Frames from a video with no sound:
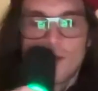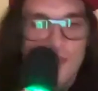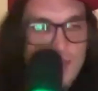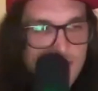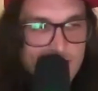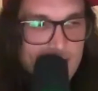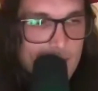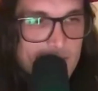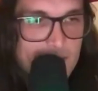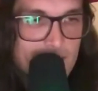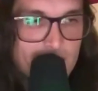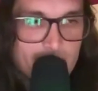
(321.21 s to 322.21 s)
I think I'm
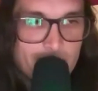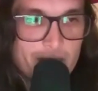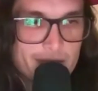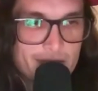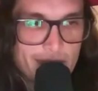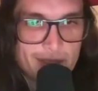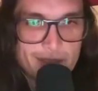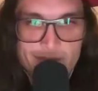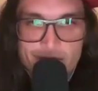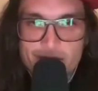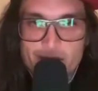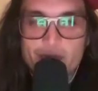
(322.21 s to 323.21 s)
just a little bit tired of
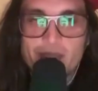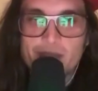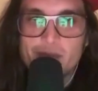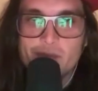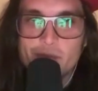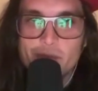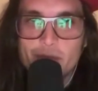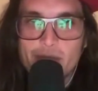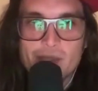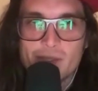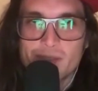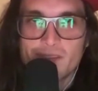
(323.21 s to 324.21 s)
it just being
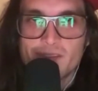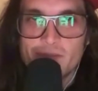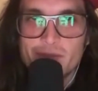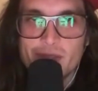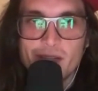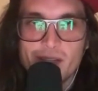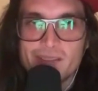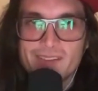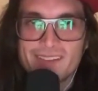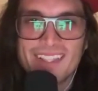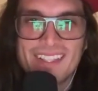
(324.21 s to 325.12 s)
pictures of us.